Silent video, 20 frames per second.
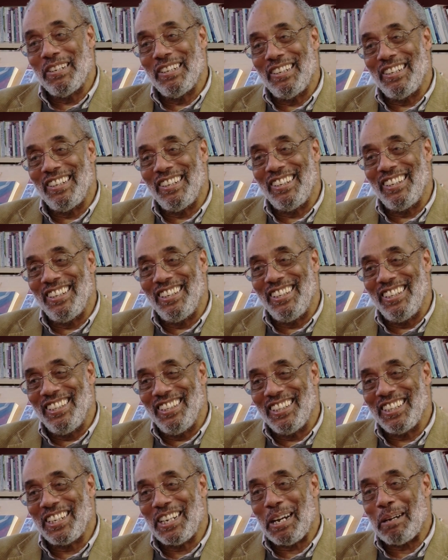uh,
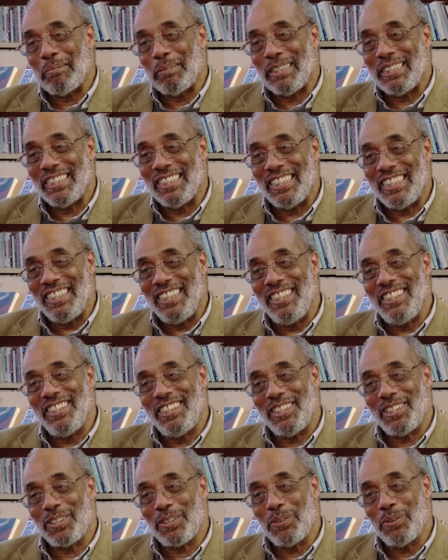coming to these
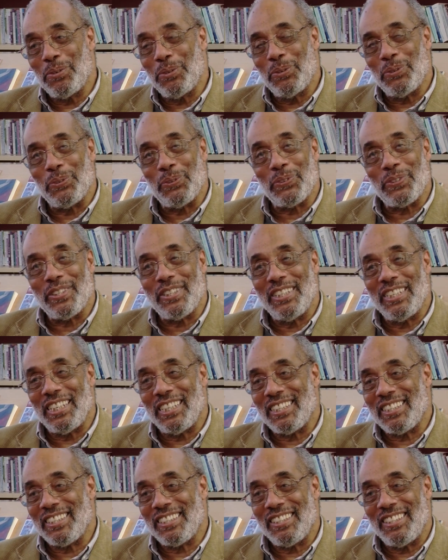schools
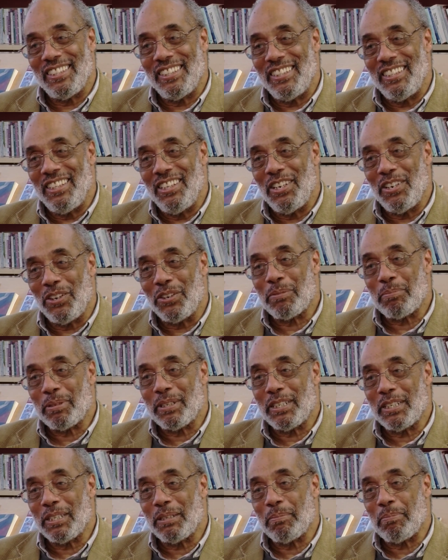just, you know, to
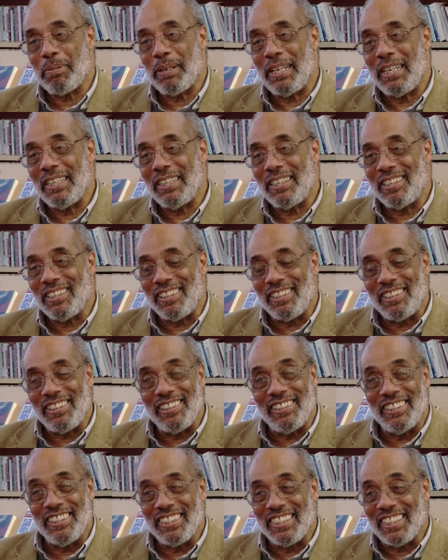participate, to,
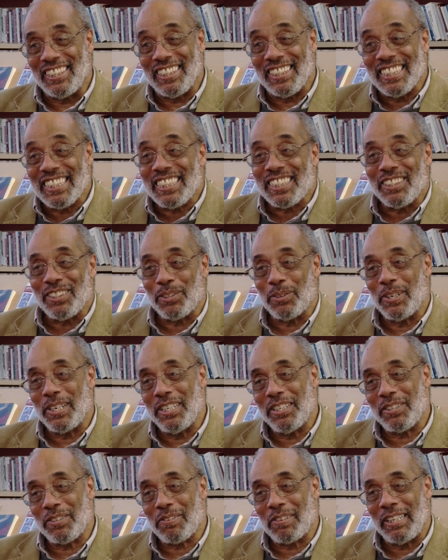to listen to a
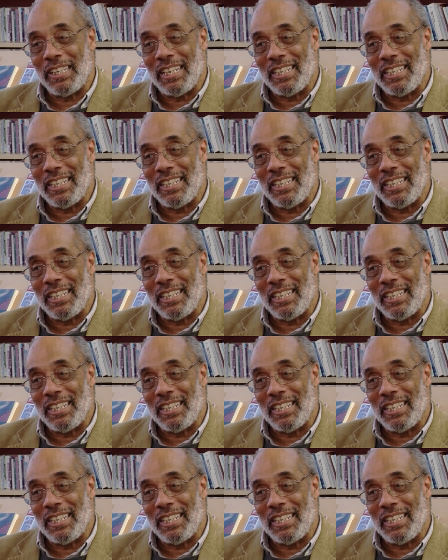history